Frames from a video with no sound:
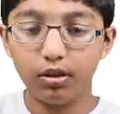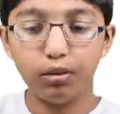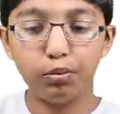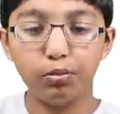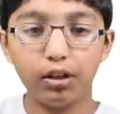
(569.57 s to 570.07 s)

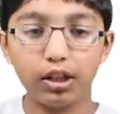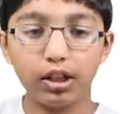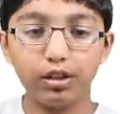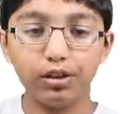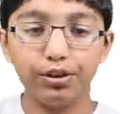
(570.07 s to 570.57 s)
open
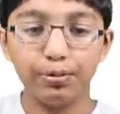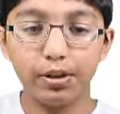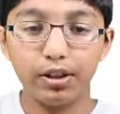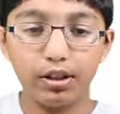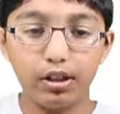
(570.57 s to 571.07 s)
brackets, close
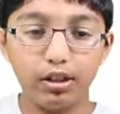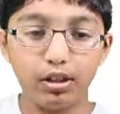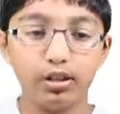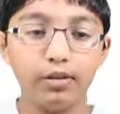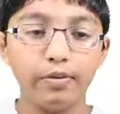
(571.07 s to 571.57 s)

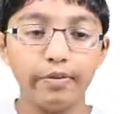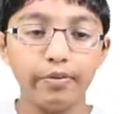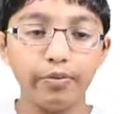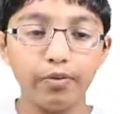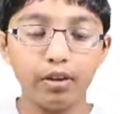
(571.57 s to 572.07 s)
brackets.
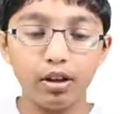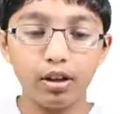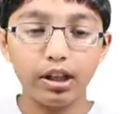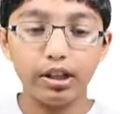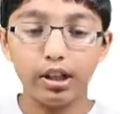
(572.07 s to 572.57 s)

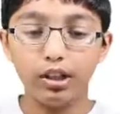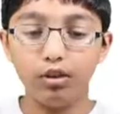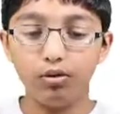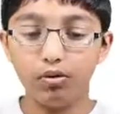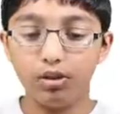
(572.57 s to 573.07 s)
And
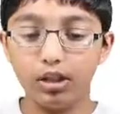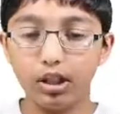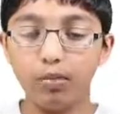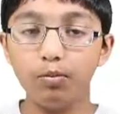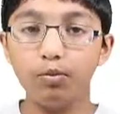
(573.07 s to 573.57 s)
then do the
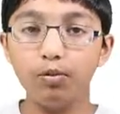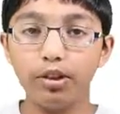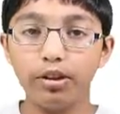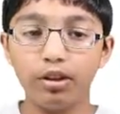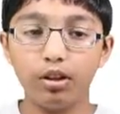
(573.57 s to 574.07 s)
same
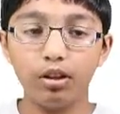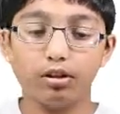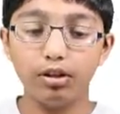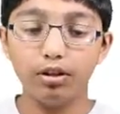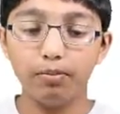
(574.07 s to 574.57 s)
with
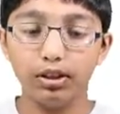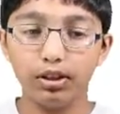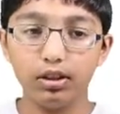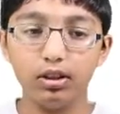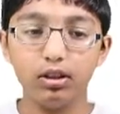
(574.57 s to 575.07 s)
resume
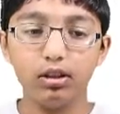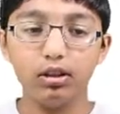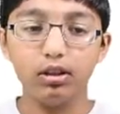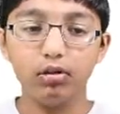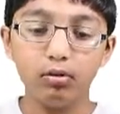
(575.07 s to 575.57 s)
button.
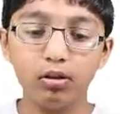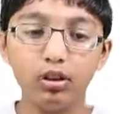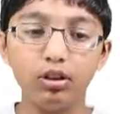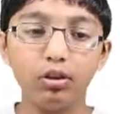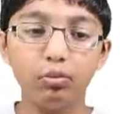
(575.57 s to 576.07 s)

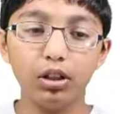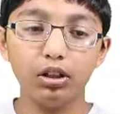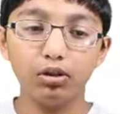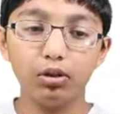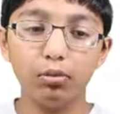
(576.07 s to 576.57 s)
Resume
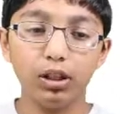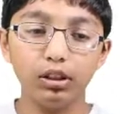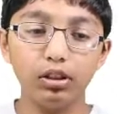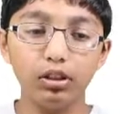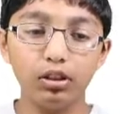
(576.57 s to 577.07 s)
underscore
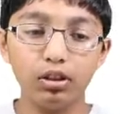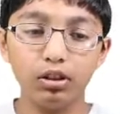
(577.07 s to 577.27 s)
button